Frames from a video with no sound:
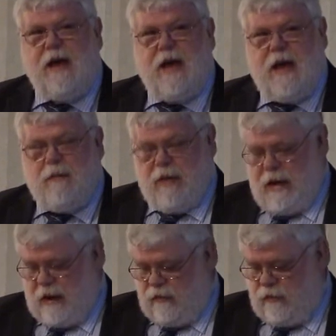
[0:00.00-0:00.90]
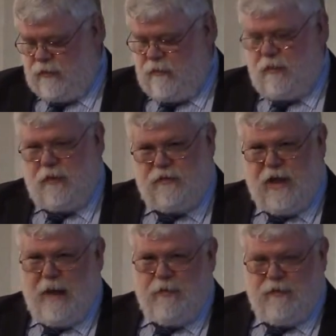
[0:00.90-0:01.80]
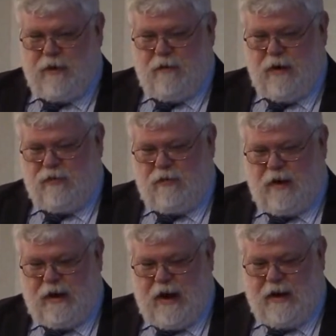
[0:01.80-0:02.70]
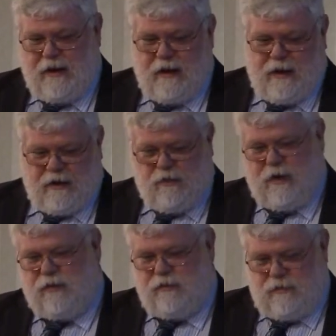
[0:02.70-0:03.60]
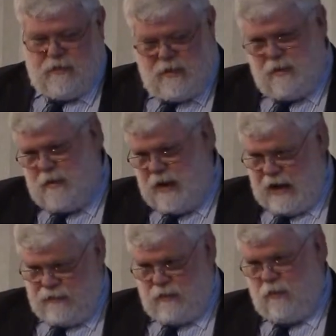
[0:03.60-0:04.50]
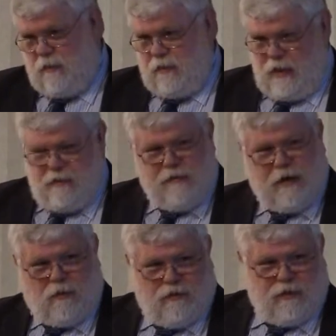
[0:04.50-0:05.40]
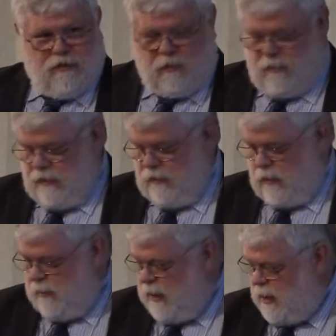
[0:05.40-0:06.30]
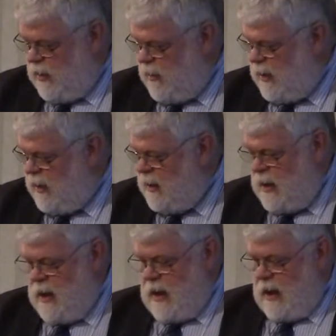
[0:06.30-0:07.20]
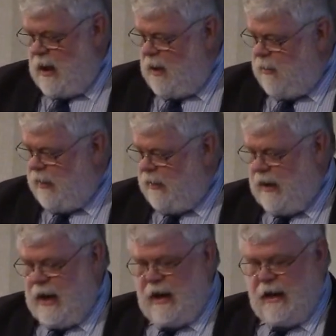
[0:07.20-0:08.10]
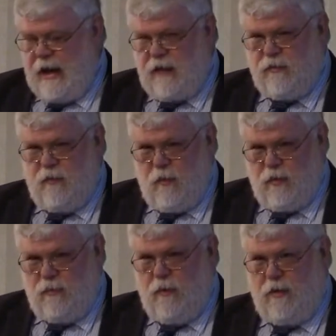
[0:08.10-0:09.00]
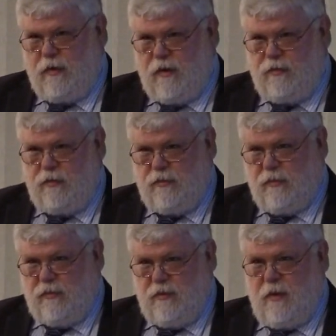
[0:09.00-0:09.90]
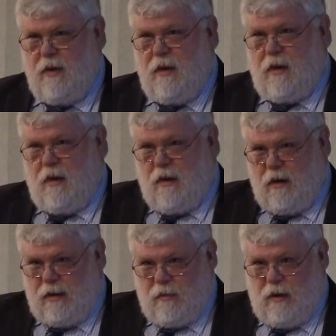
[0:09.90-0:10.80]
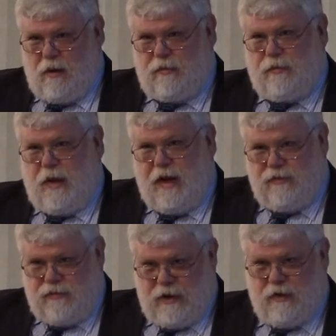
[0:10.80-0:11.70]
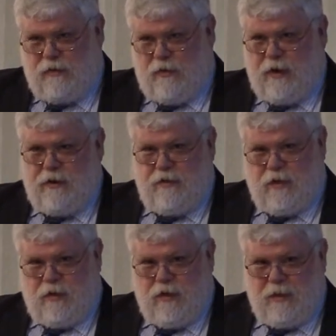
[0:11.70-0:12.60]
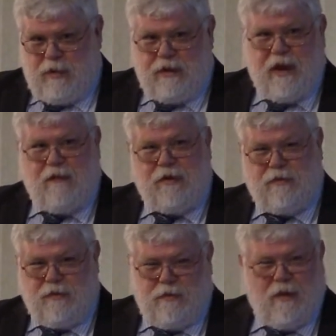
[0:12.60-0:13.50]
implications for an established federation like Canada and a transnational federal system like the European Union. But in the Canadian case, of course, one of the issues is Ottawa, as signatory to the agreement, having to